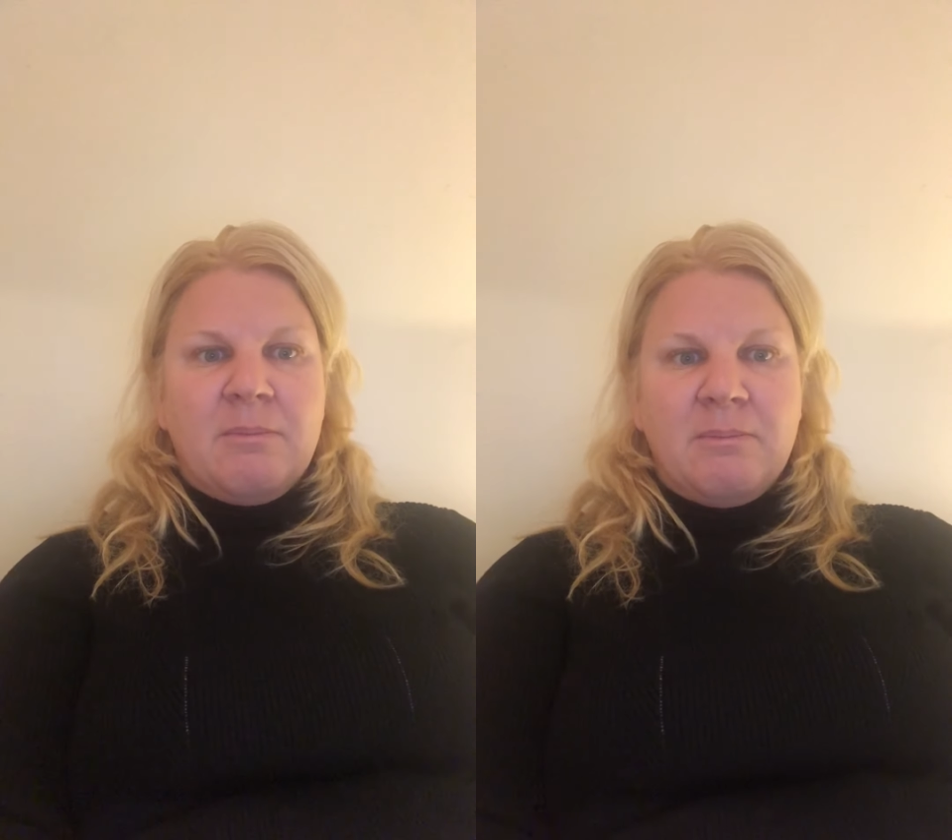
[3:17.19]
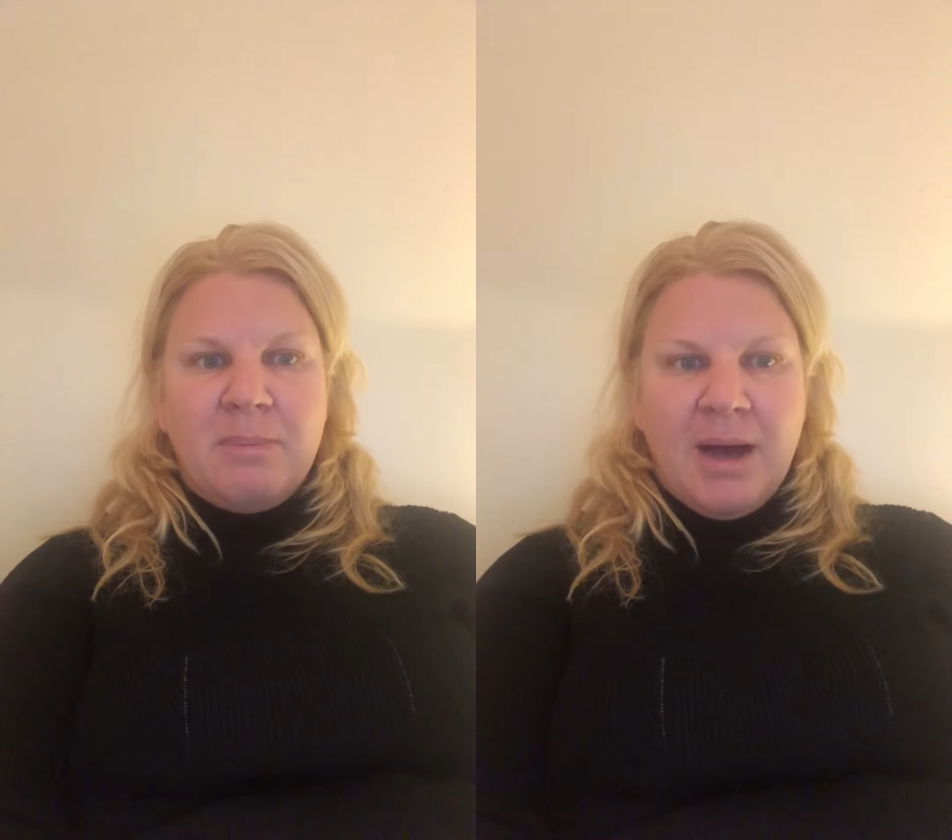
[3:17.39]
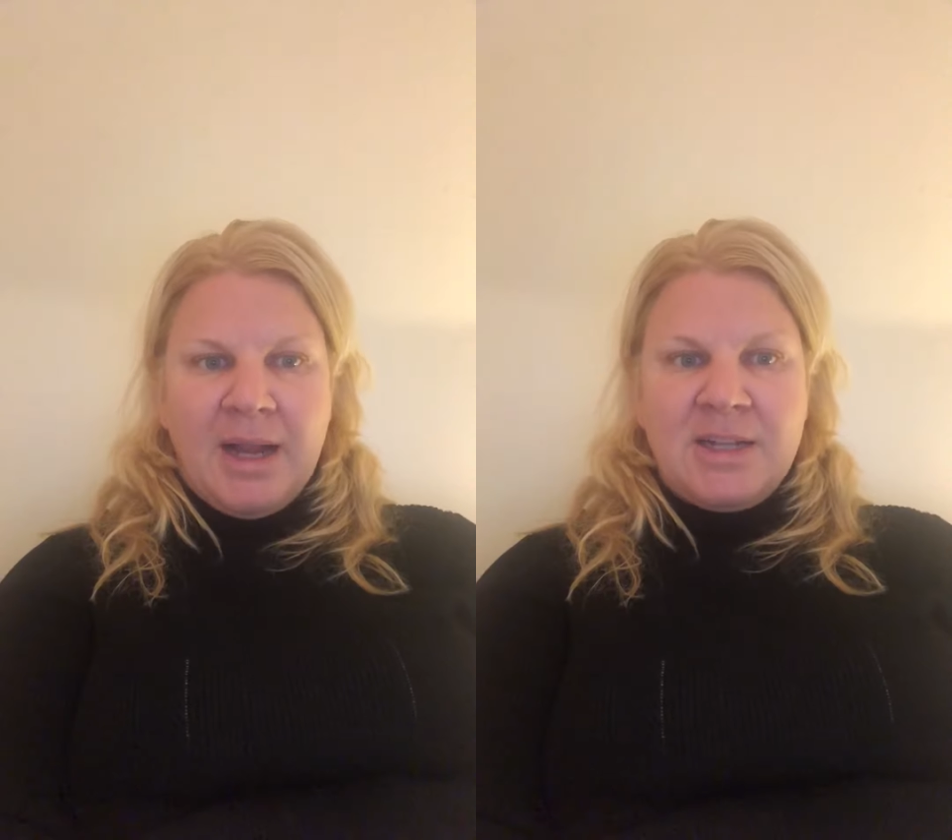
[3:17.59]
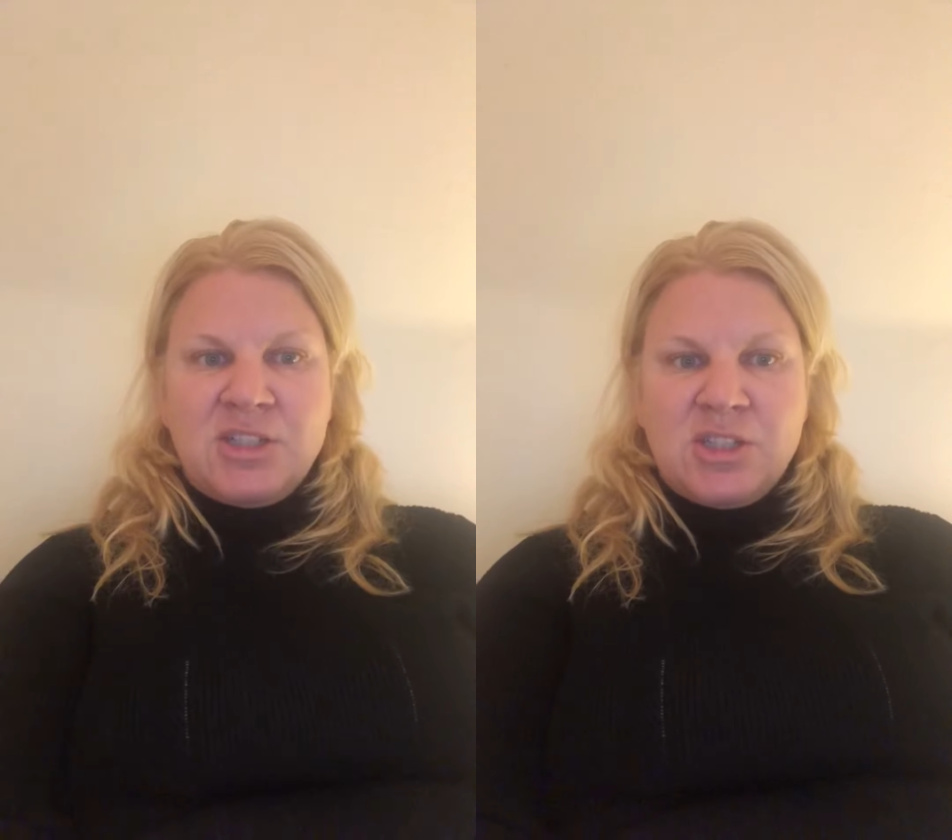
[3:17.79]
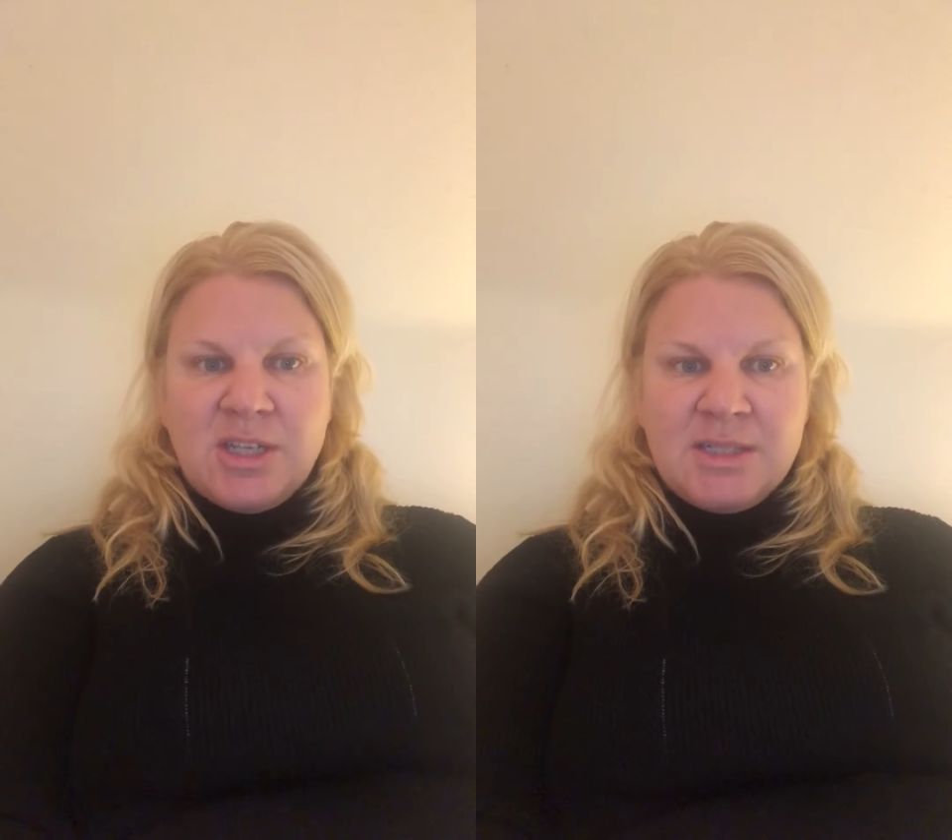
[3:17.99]
But
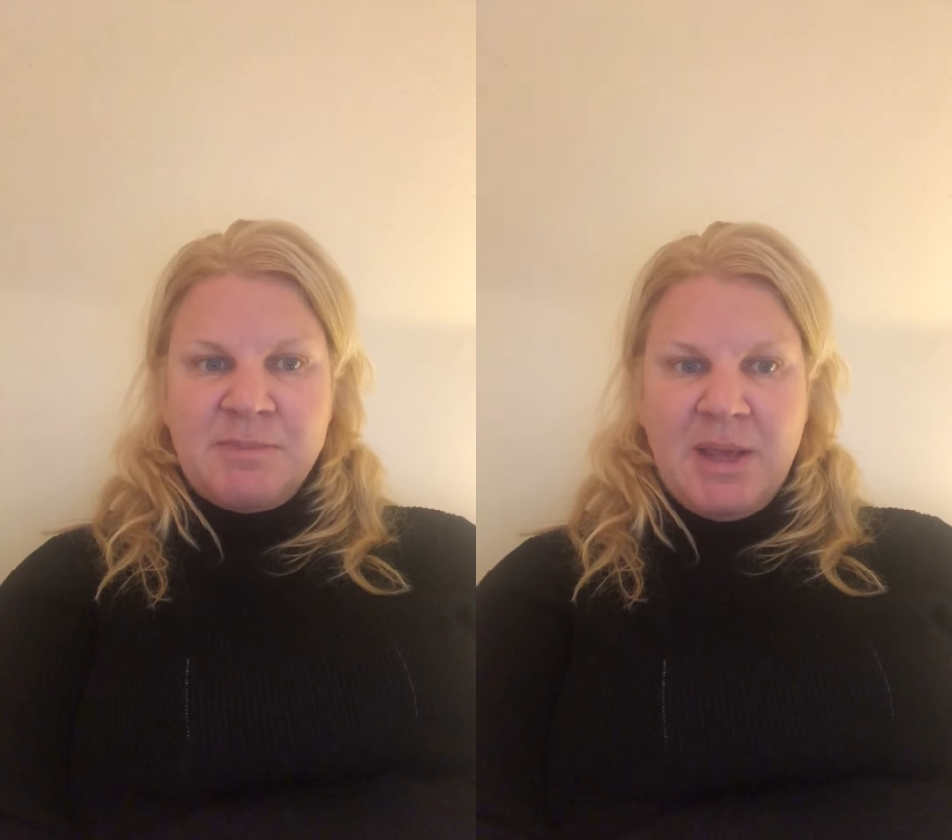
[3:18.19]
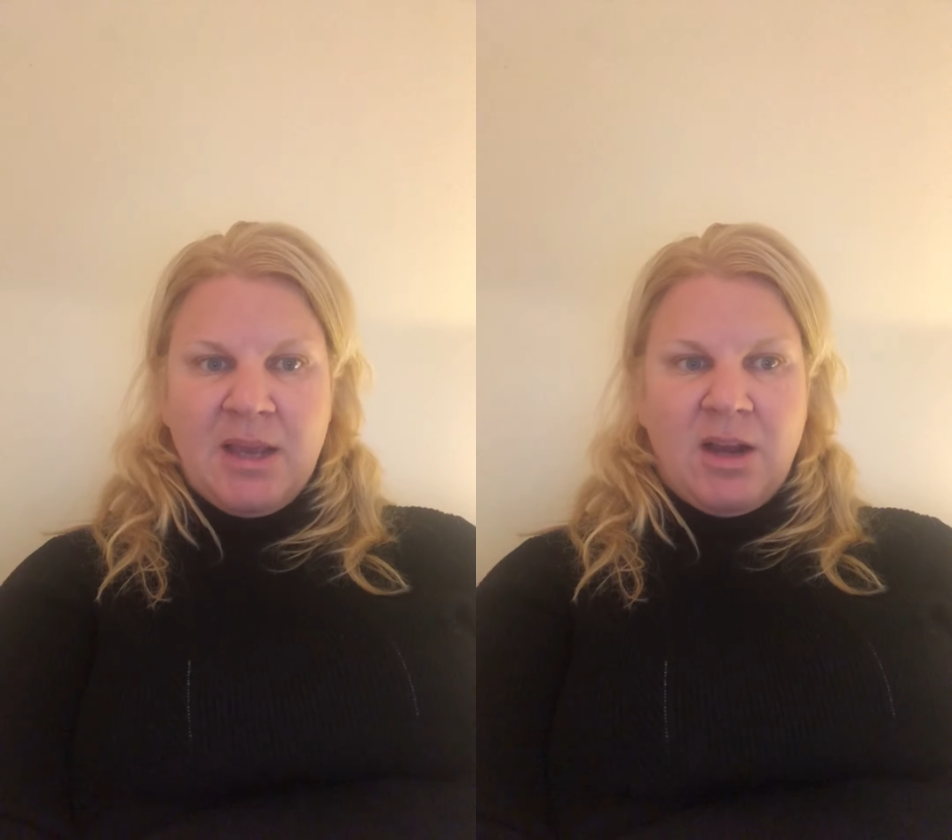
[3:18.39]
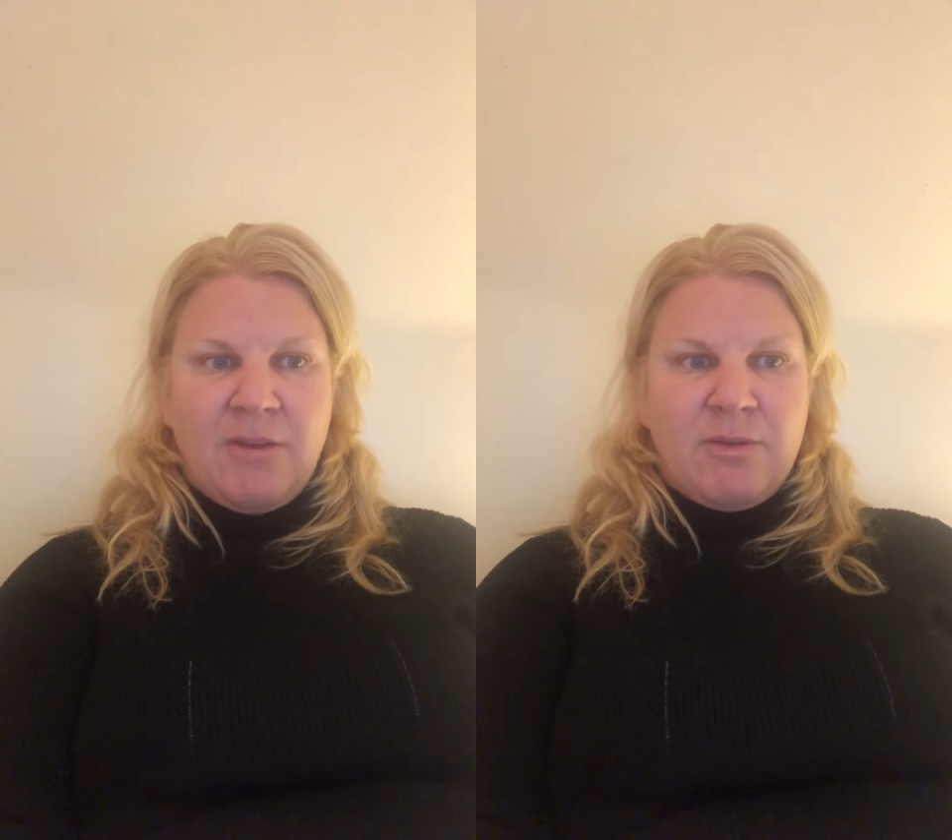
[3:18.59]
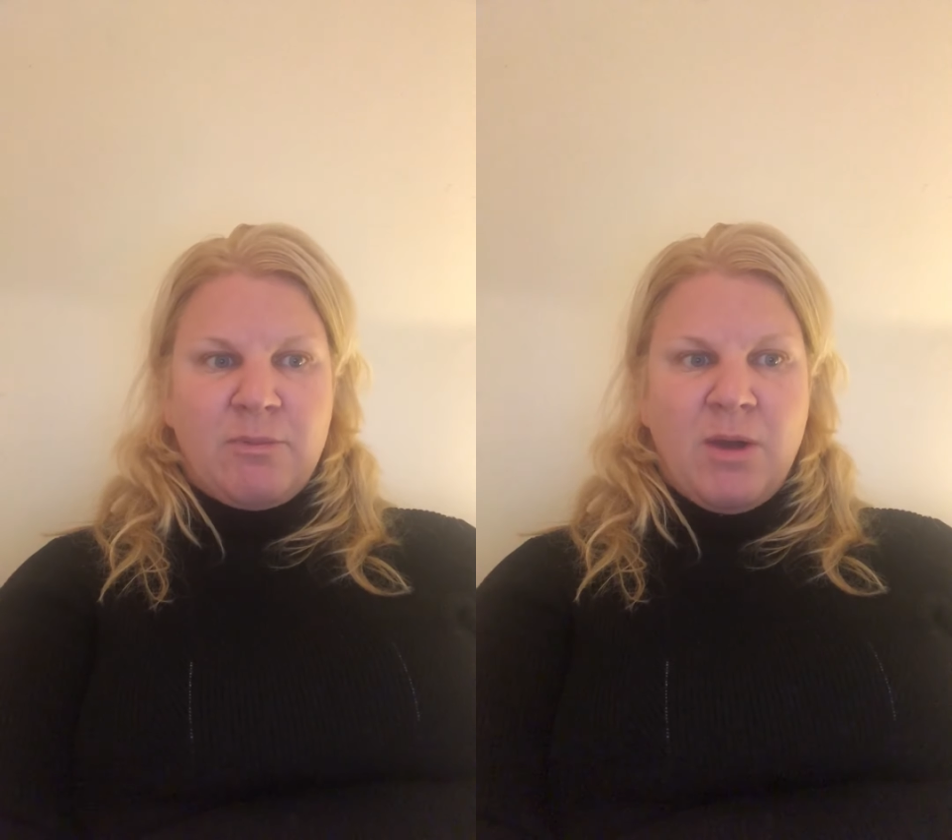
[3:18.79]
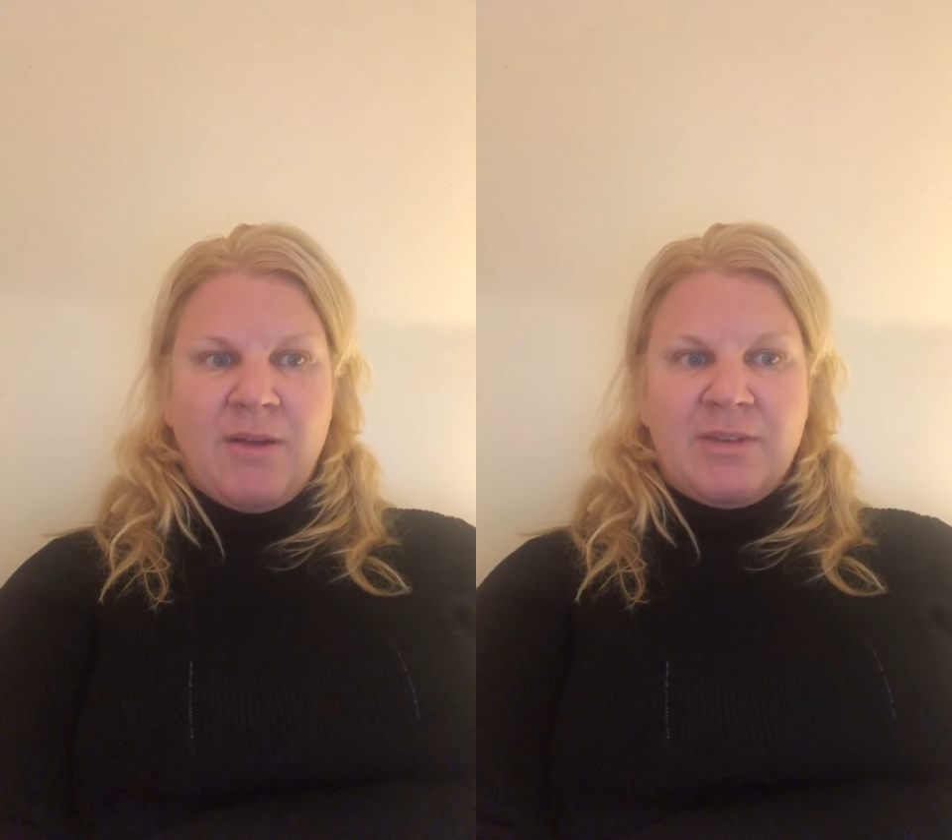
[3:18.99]
just being a
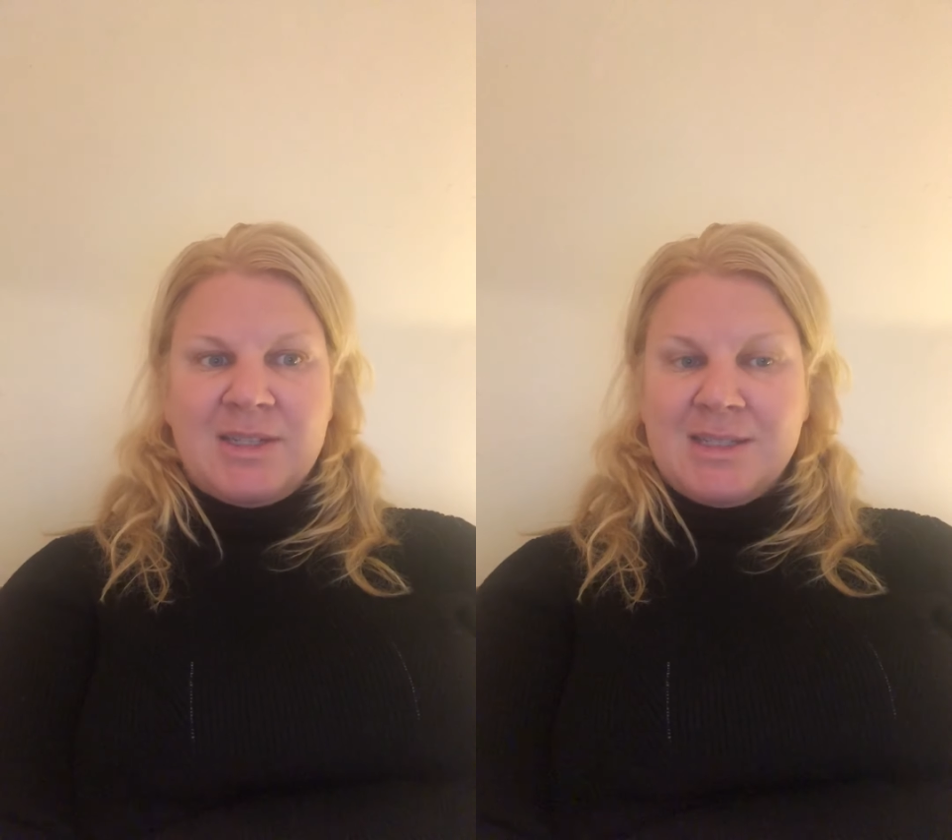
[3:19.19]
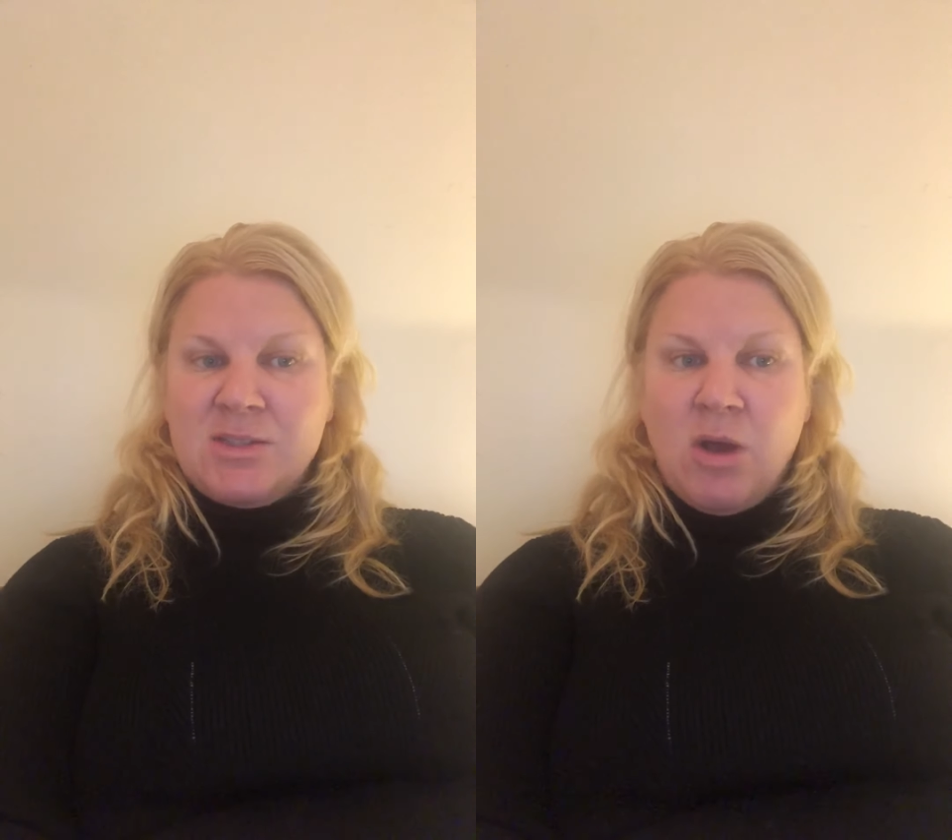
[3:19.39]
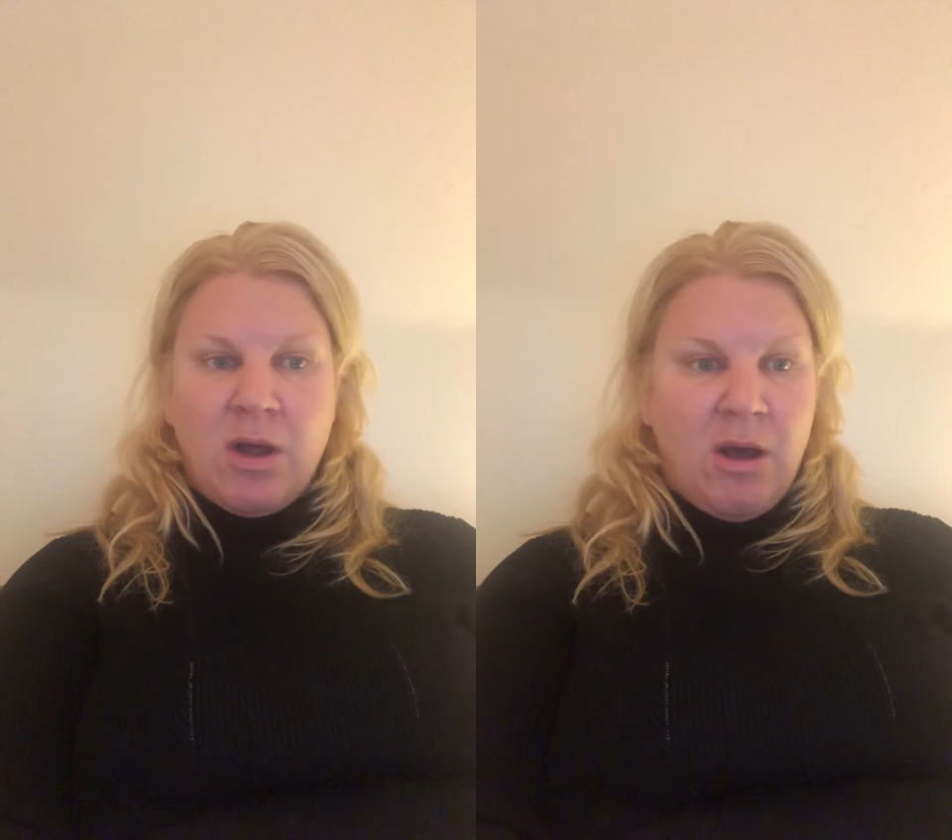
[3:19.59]
not-for-profit does not